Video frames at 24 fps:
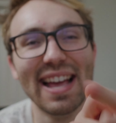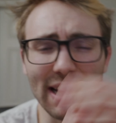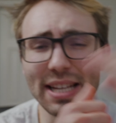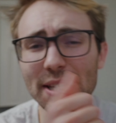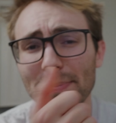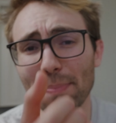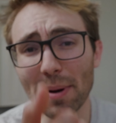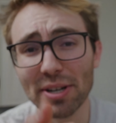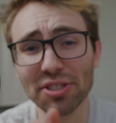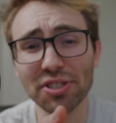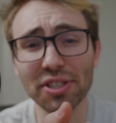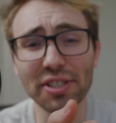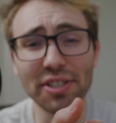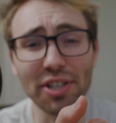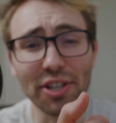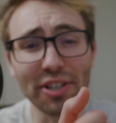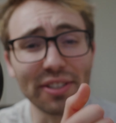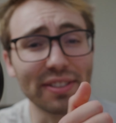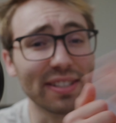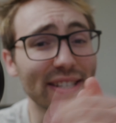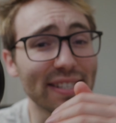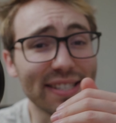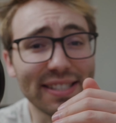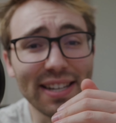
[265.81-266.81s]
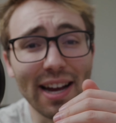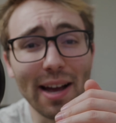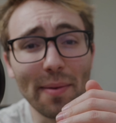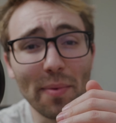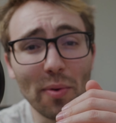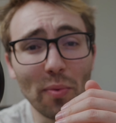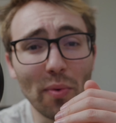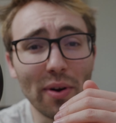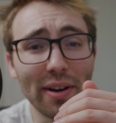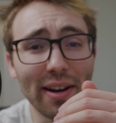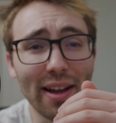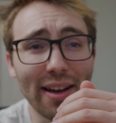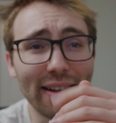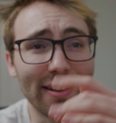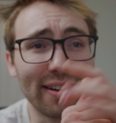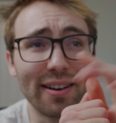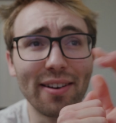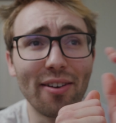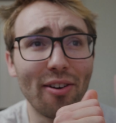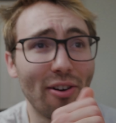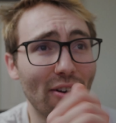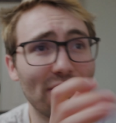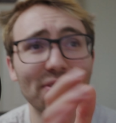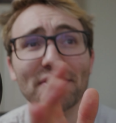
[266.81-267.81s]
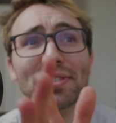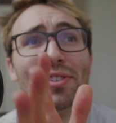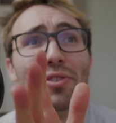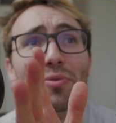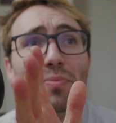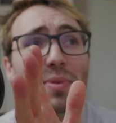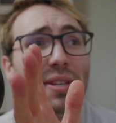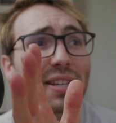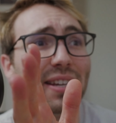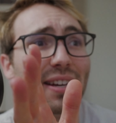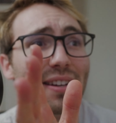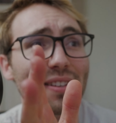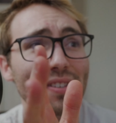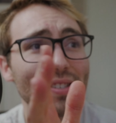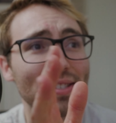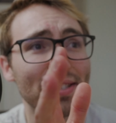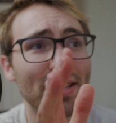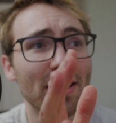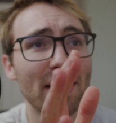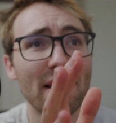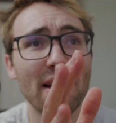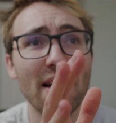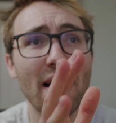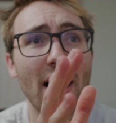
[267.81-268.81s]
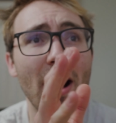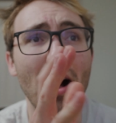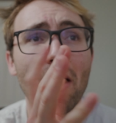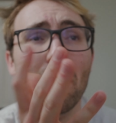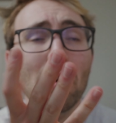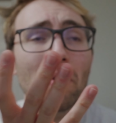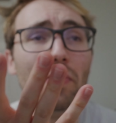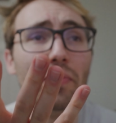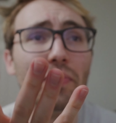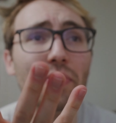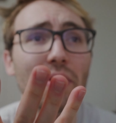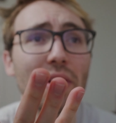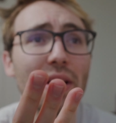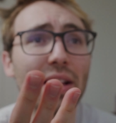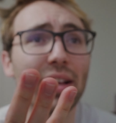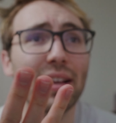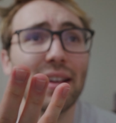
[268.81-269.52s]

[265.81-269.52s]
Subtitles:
especially during this time and whatnot, and also because of